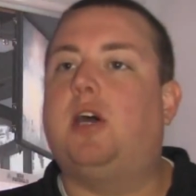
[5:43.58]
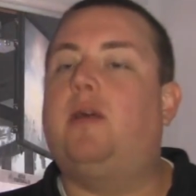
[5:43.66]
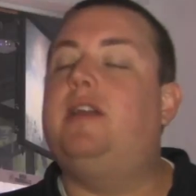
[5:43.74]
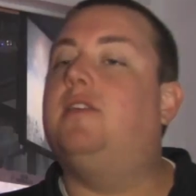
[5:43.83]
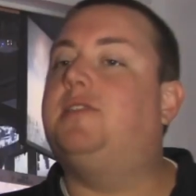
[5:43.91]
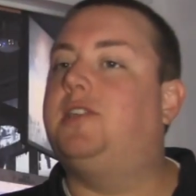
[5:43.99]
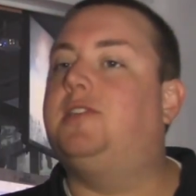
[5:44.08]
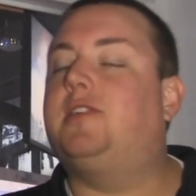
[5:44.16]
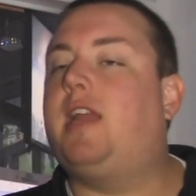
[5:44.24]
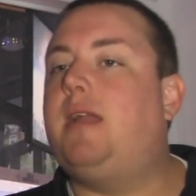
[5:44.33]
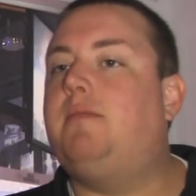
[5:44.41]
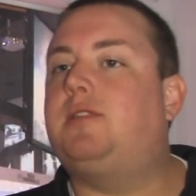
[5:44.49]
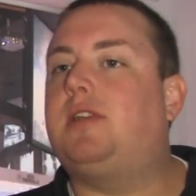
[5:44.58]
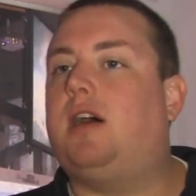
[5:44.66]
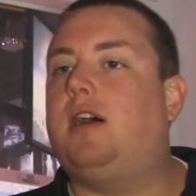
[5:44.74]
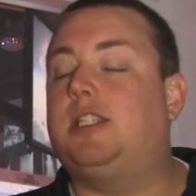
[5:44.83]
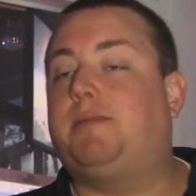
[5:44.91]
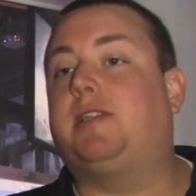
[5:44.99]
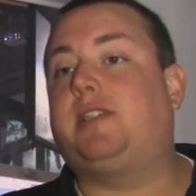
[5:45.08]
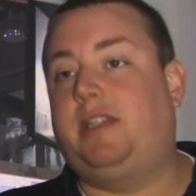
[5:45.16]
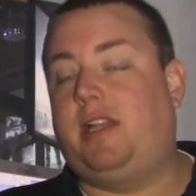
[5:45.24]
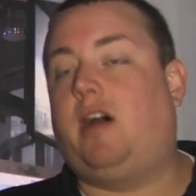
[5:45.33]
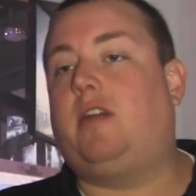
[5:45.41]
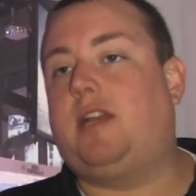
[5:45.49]
So in those user games, especially
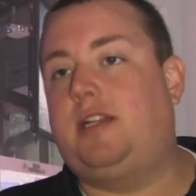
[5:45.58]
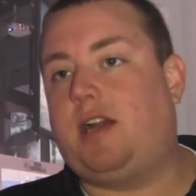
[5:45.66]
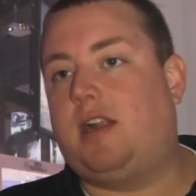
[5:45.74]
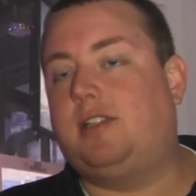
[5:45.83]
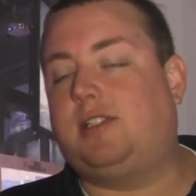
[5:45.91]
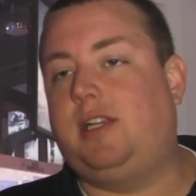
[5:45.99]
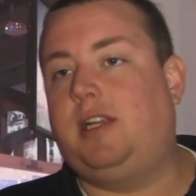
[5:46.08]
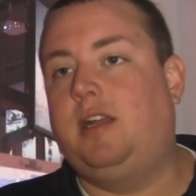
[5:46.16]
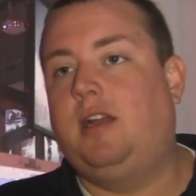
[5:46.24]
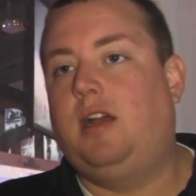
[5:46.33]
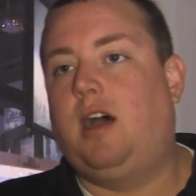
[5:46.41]
in the online dynasty,